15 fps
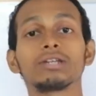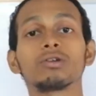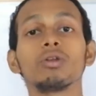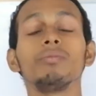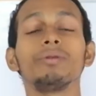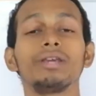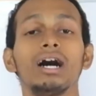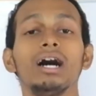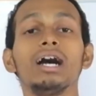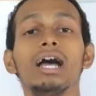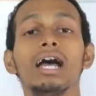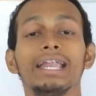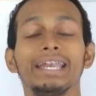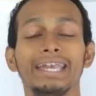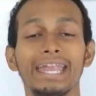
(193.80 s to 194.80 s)
it will be a
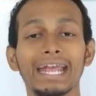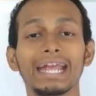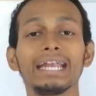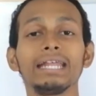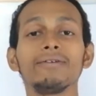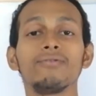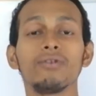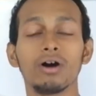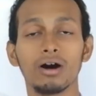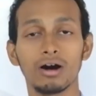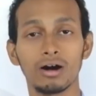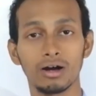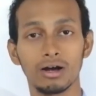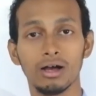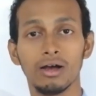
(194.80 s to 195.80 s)
negative
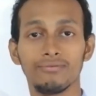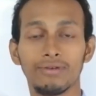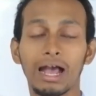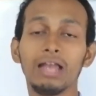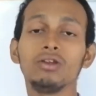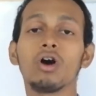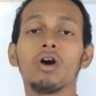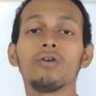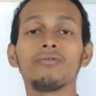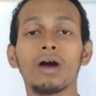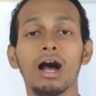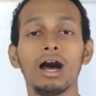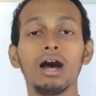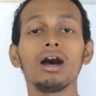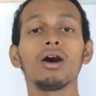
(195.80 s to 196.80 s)
value of
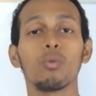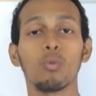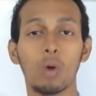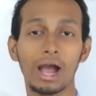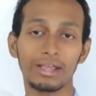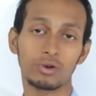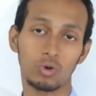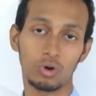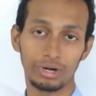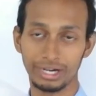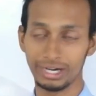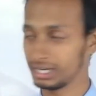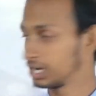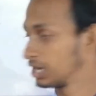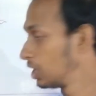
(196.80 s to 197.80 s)
a
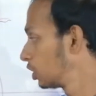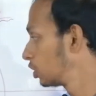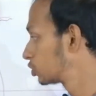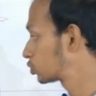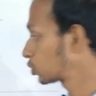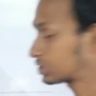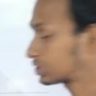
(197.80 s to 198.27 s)
y-coordinate. So